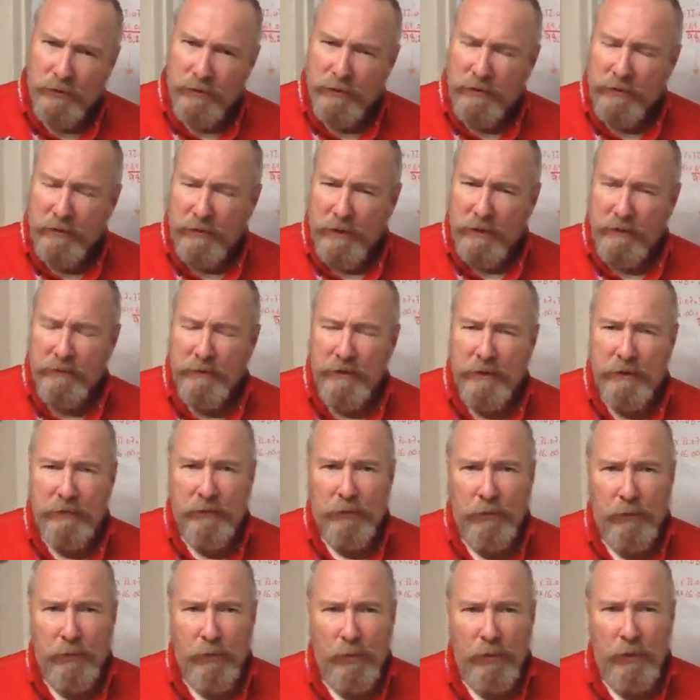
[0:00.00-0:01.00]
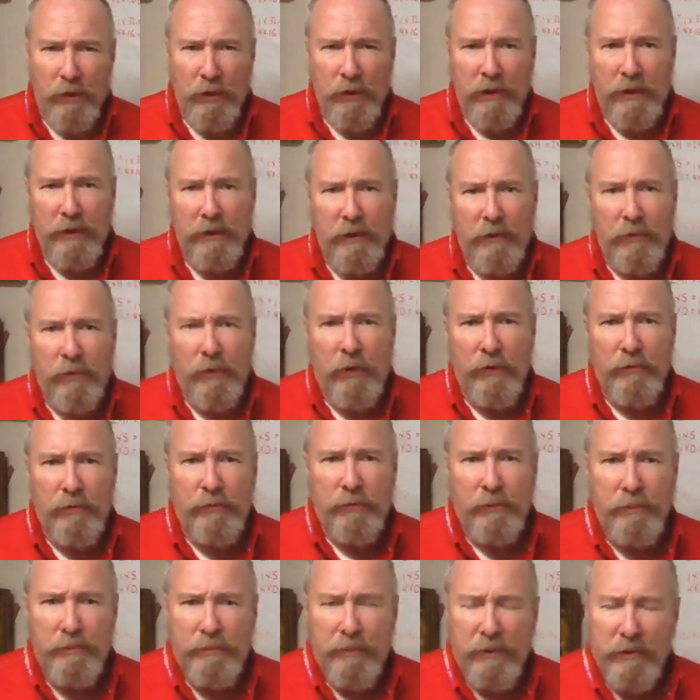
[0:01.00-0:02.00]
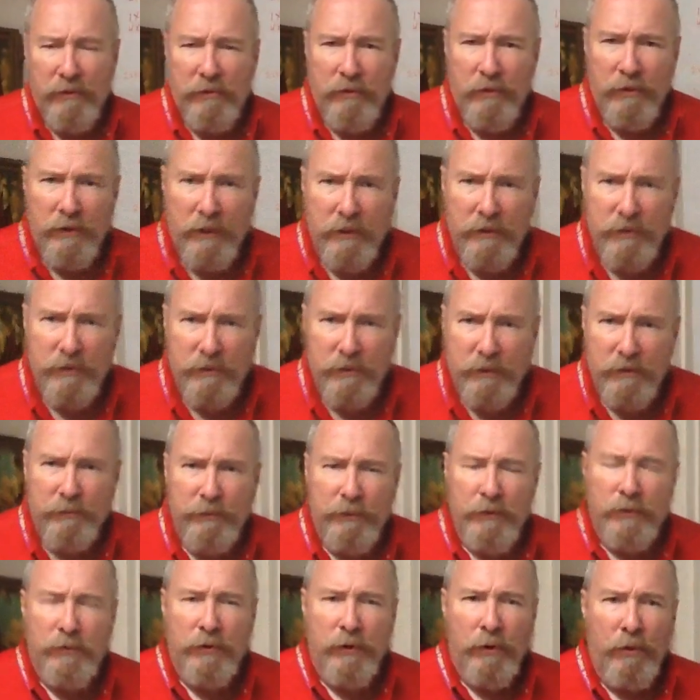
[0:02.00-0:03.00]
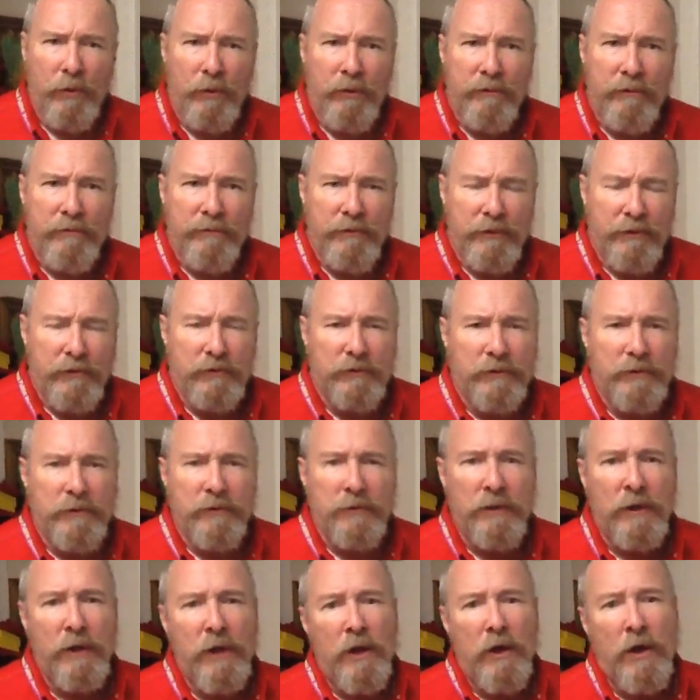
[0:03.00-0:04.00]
instead of a different word like a crossword puzzle, a different coefficient